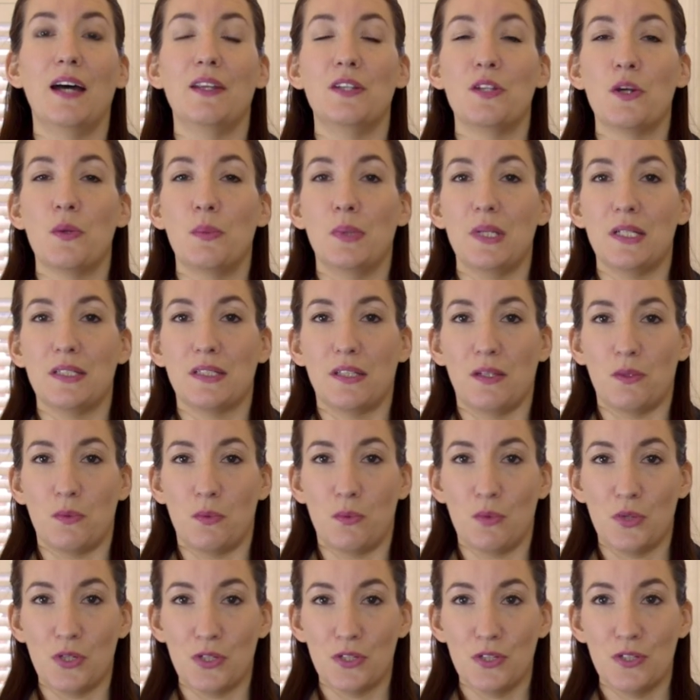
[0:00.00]
uh, nobody said a
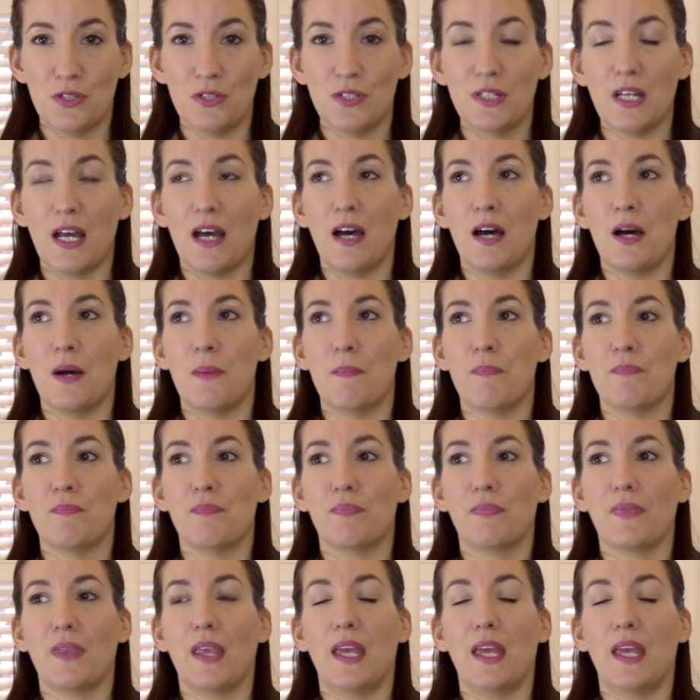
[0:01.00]
word, um,